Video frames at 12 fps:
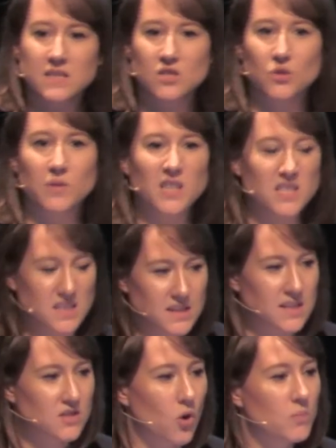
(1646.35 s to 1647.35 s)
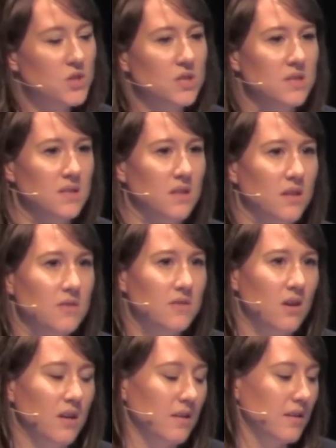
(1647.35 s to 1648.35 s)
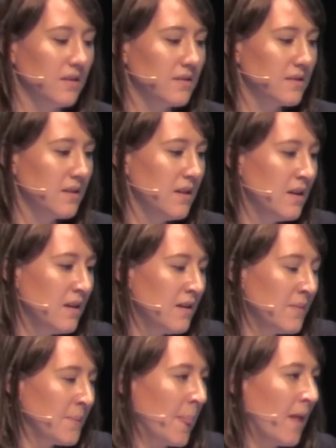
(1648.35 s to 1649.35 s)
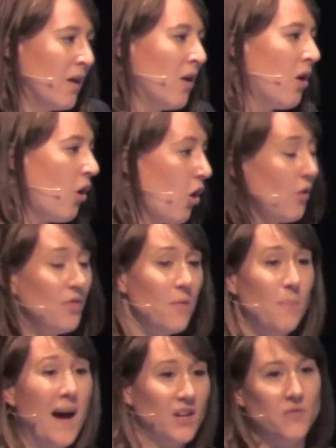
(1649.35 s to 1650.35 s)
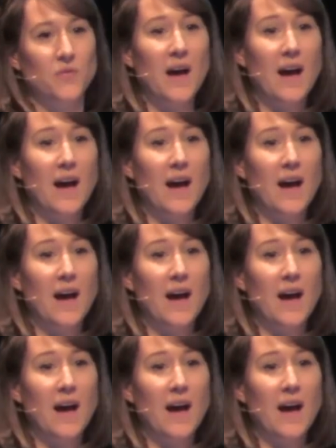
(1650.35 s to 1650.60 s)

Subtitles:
is doing and see its options and those kind of things. On the back of